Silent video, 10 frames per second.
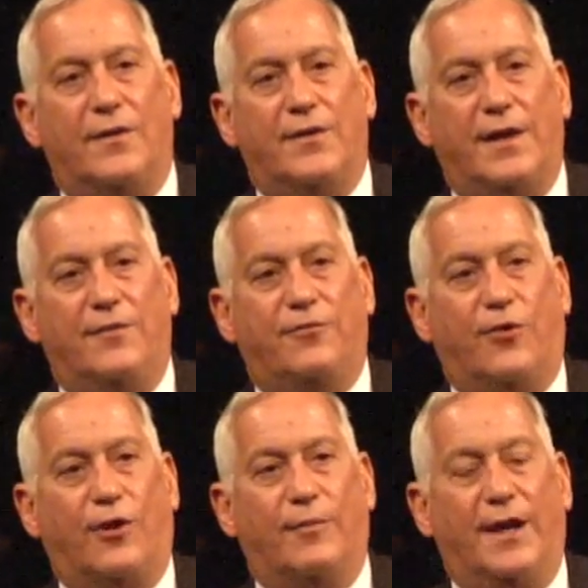They
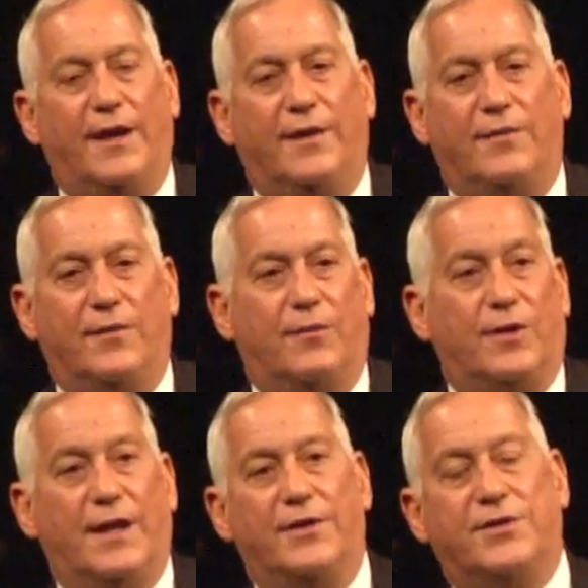form a
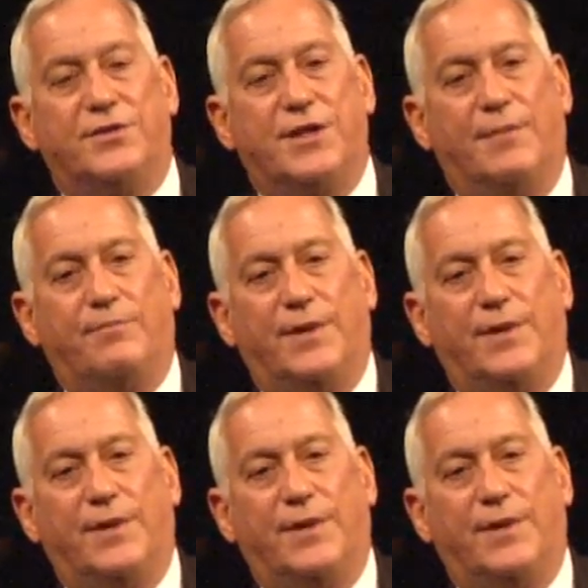relationship,